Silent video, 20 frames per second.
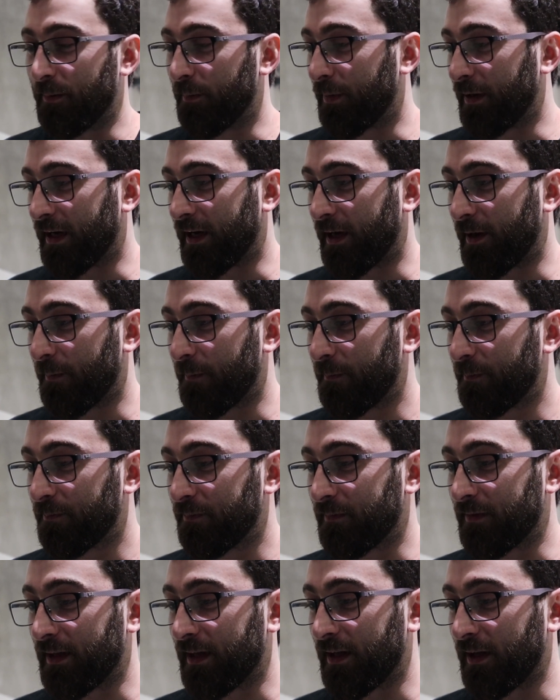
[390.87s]
But
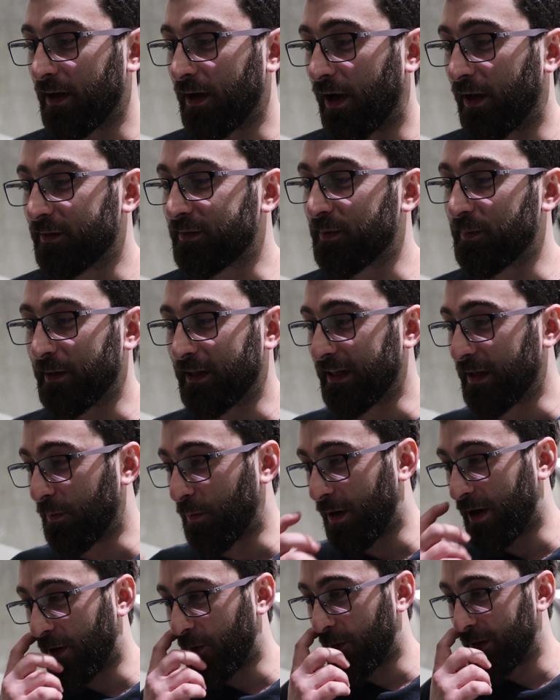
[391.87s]
ultimately
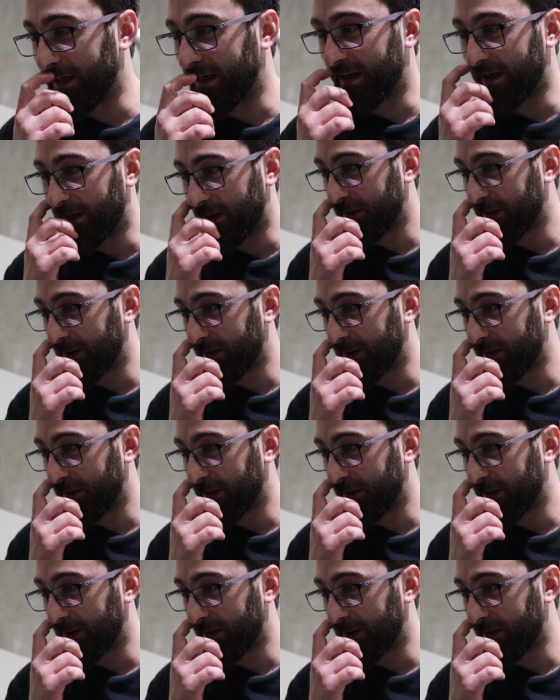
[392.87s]
what I want to